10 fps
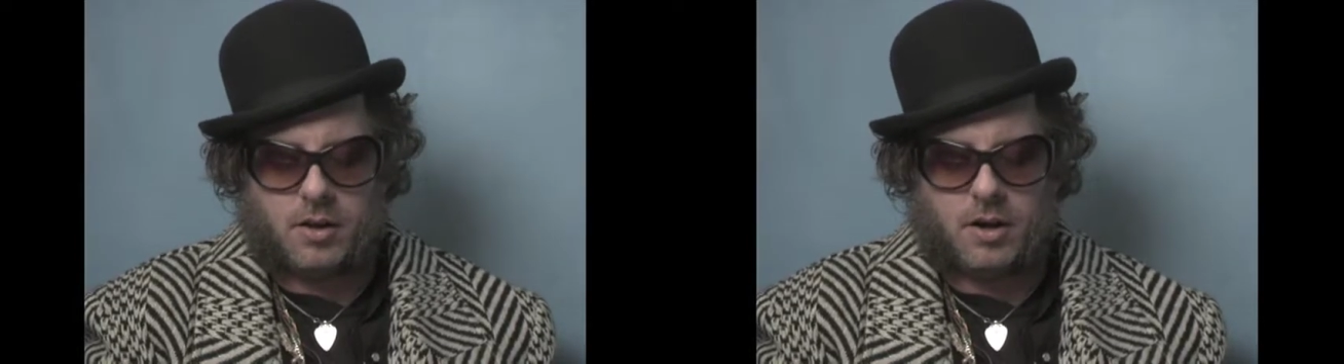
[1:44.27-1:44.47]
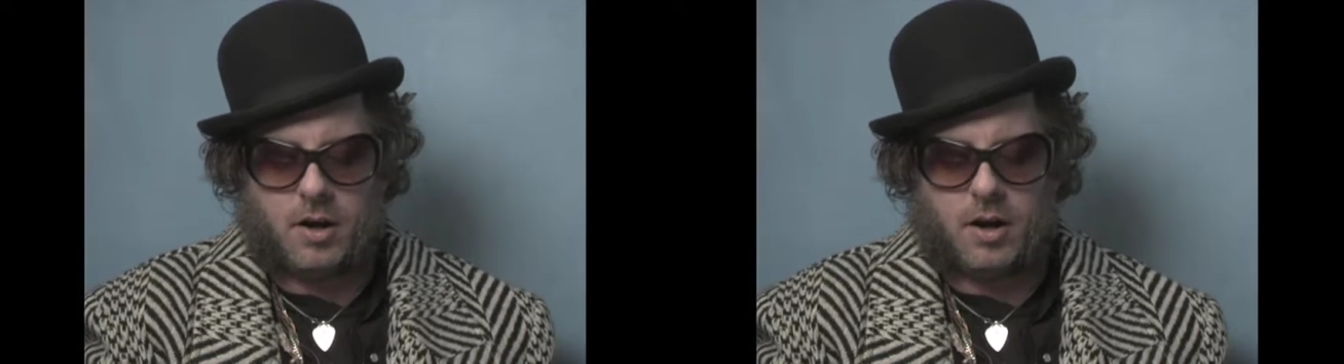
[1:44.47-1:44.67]

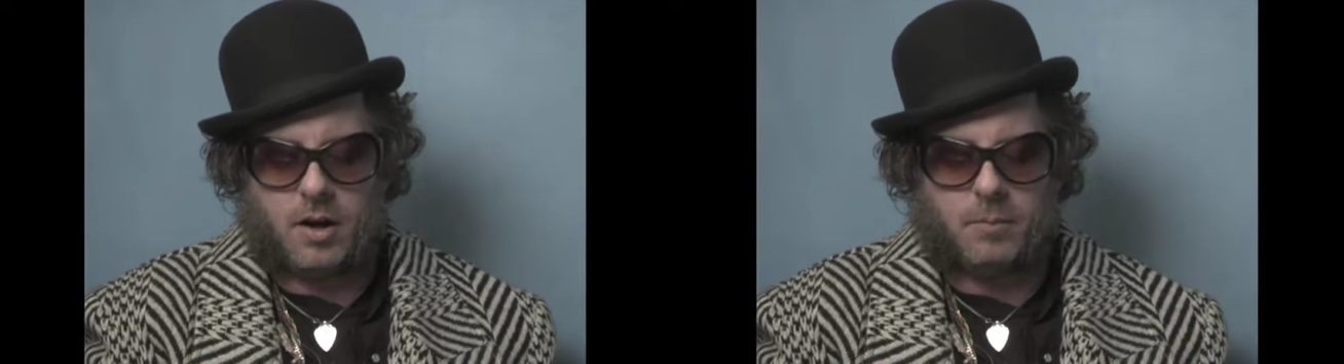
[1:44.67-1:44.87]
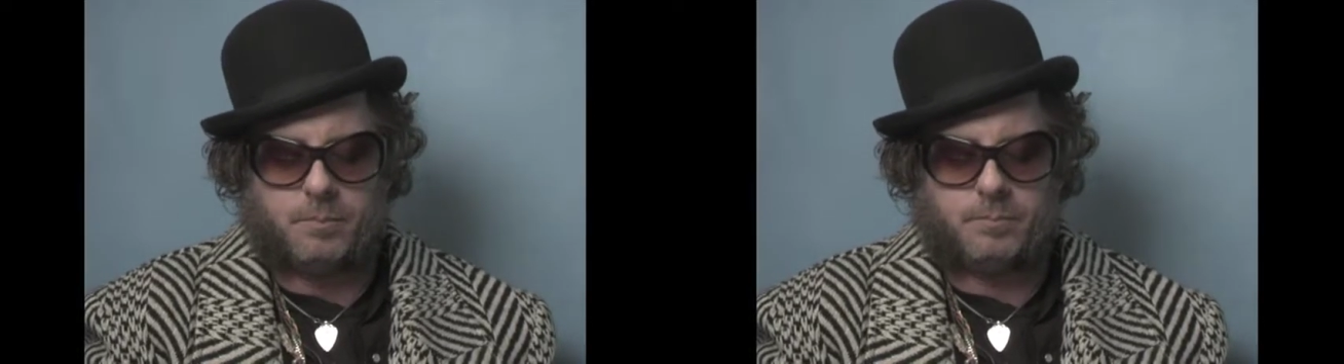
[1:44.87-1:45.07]

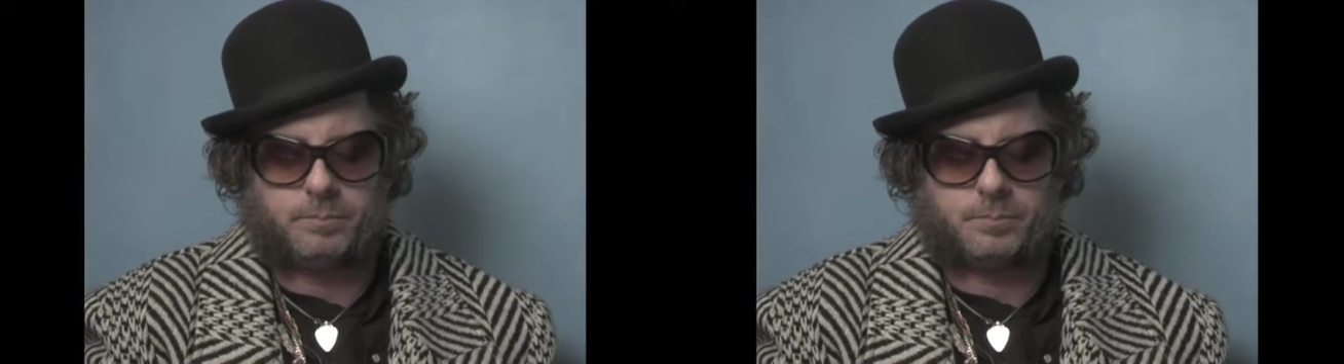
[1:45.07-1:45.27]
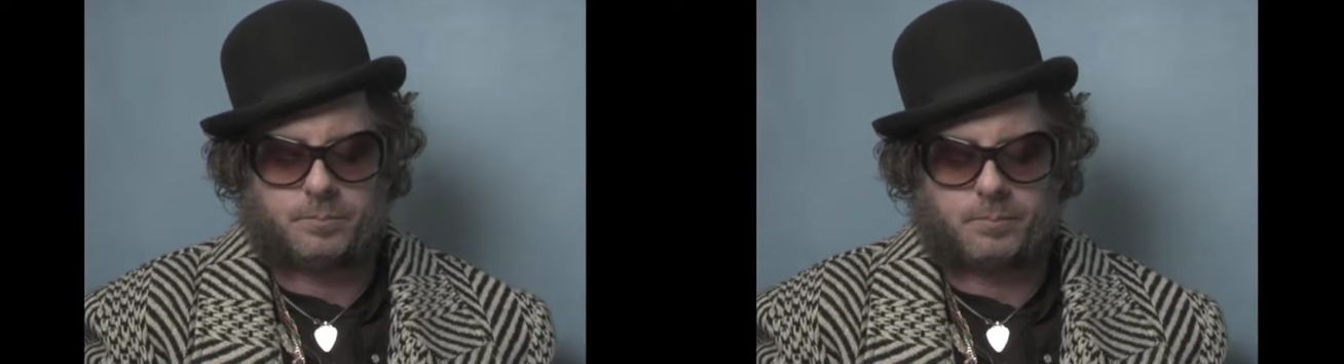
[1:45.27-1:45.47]
Um,
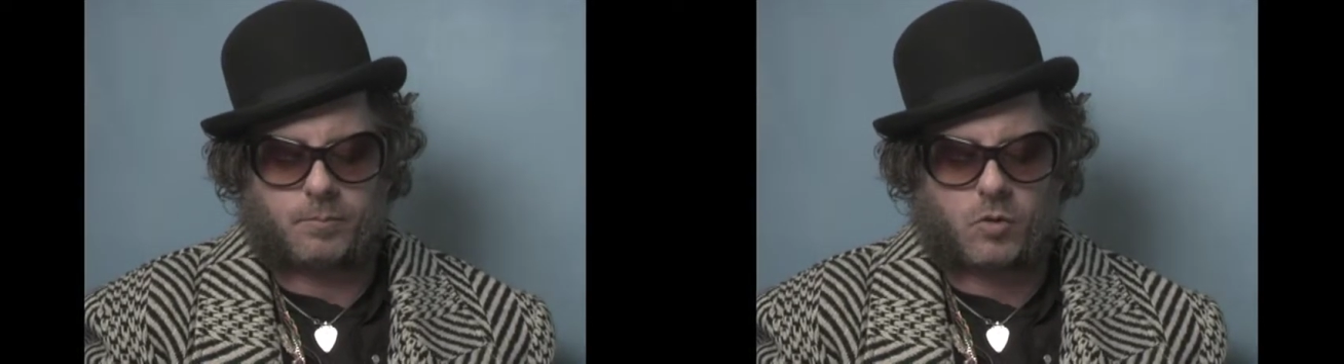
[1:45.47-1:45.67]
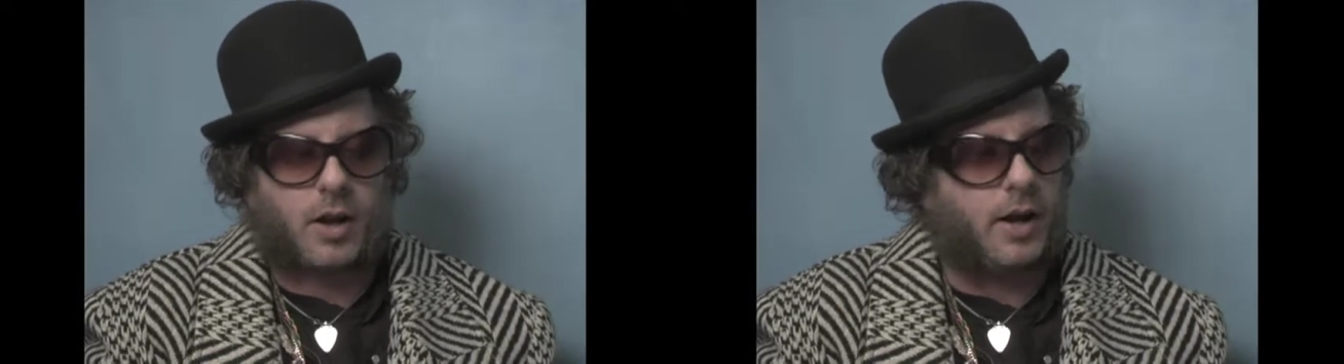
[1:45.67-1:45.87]

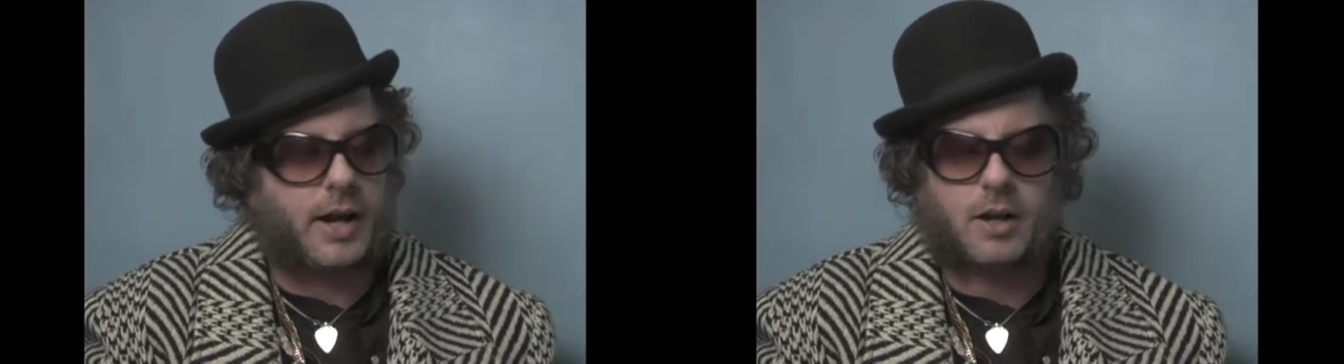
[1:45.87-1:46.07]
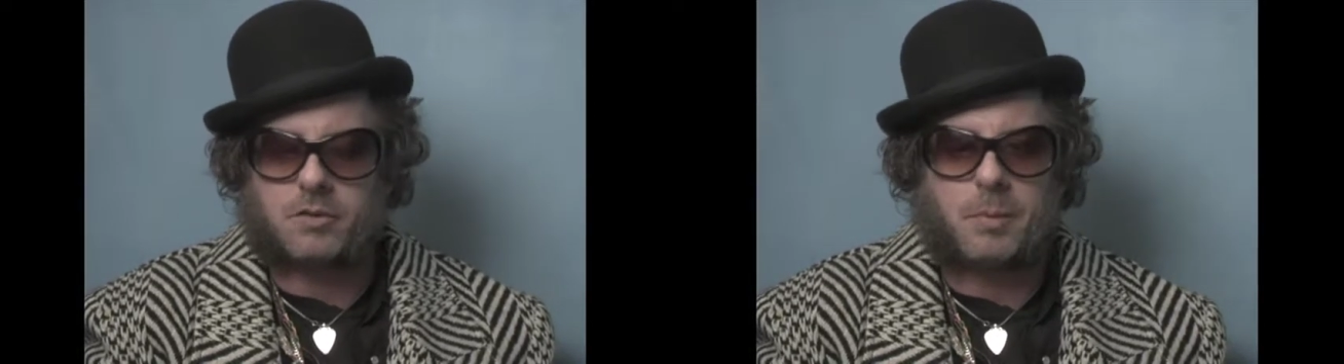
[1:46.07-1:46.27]
I
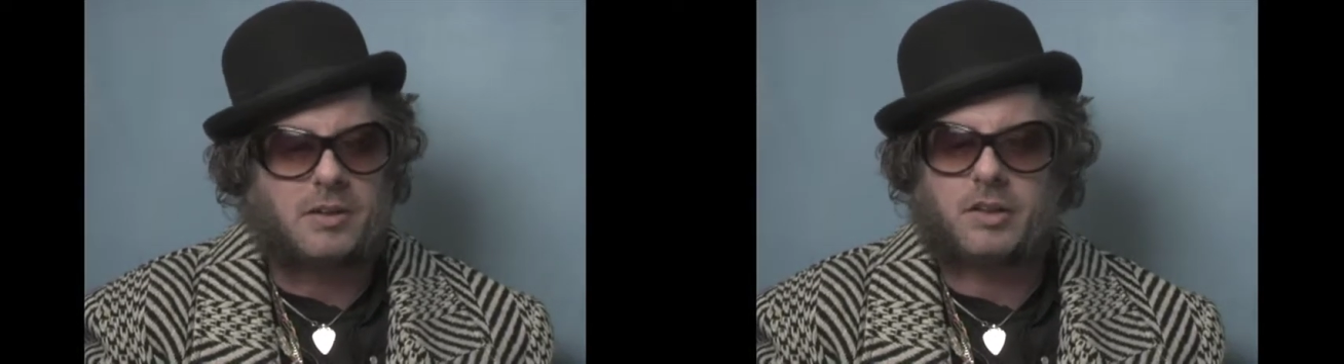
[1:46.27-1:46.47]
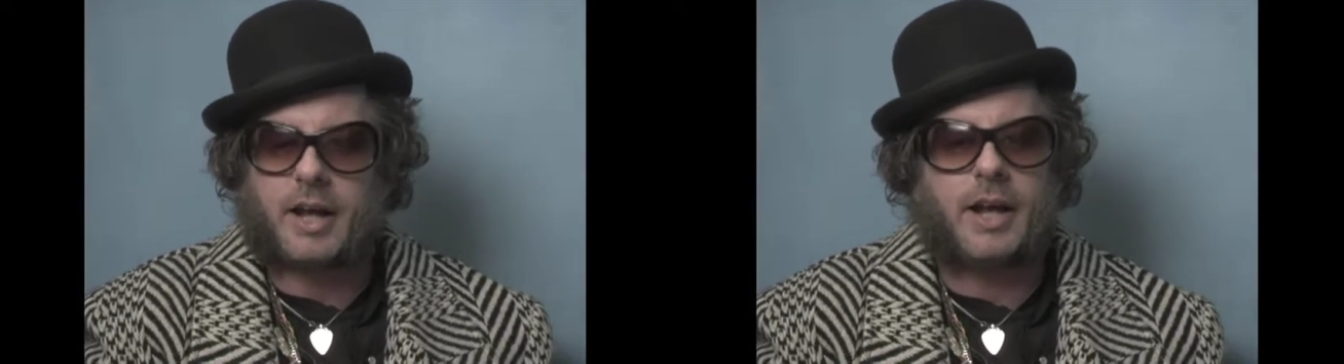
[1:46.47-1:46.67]
got as
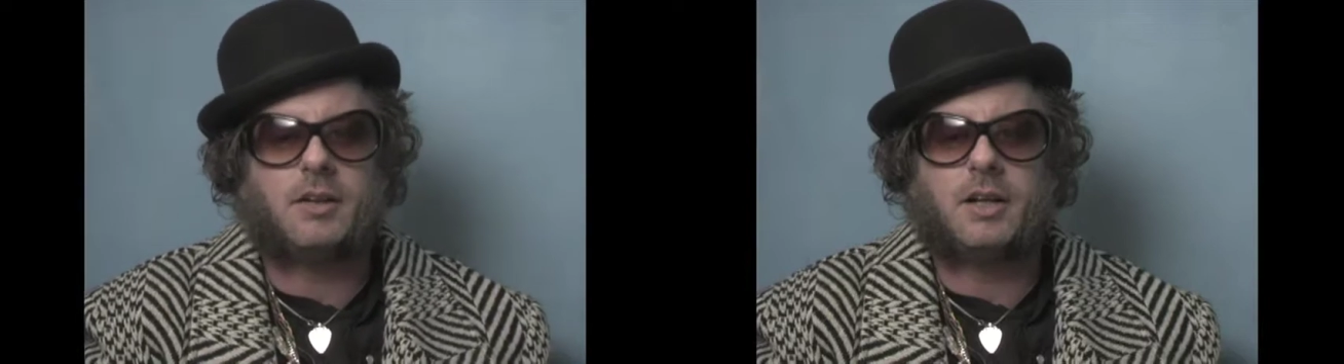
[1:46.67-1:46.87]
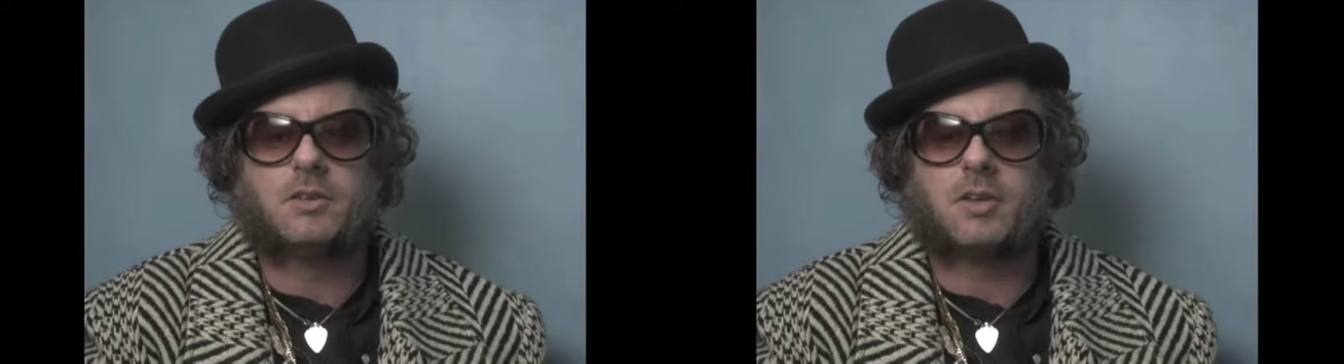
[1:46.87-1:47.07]
much
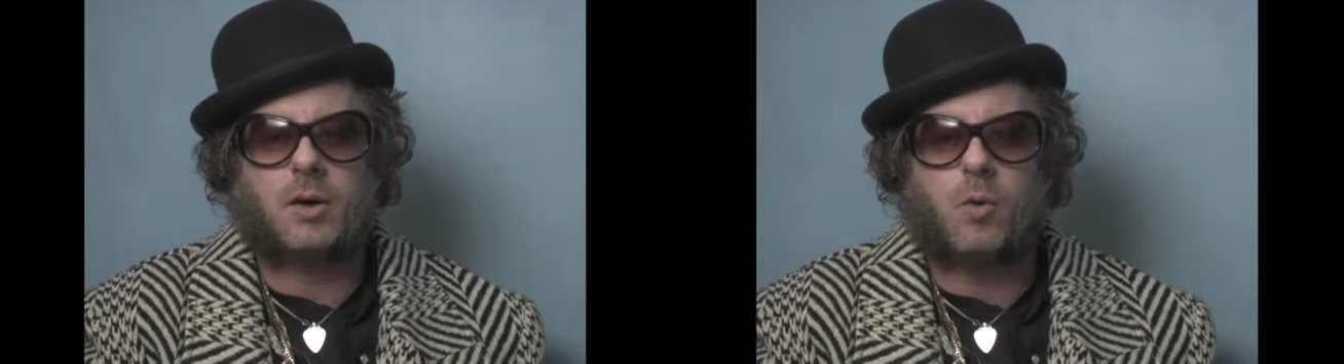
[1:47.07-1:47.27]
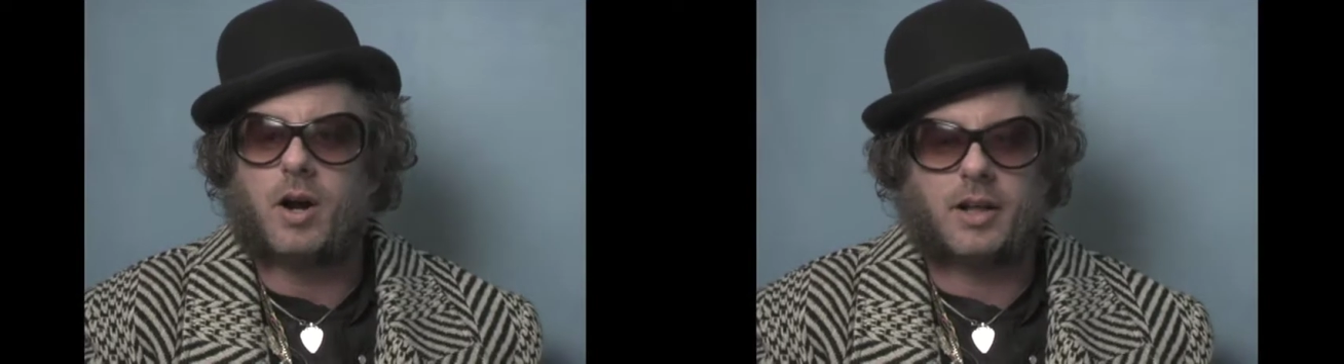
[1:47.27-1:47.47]
candy as I
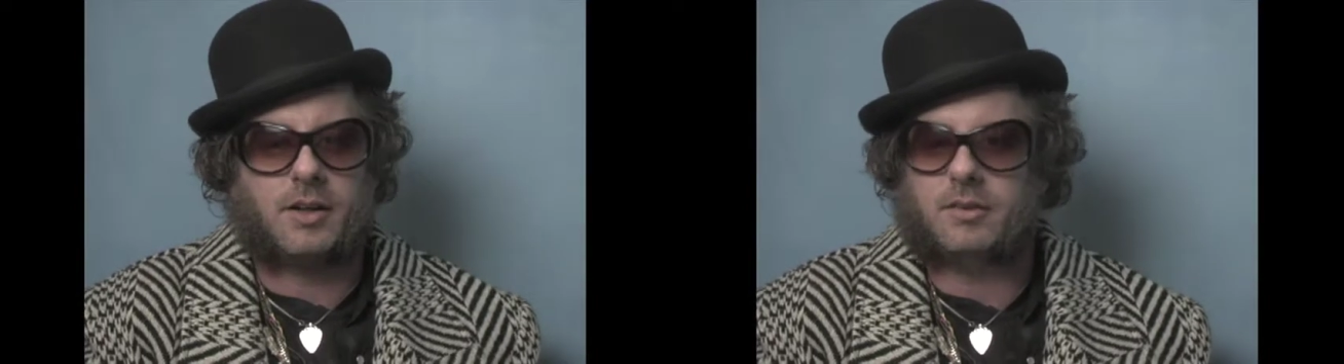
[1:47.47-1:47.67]
wanted,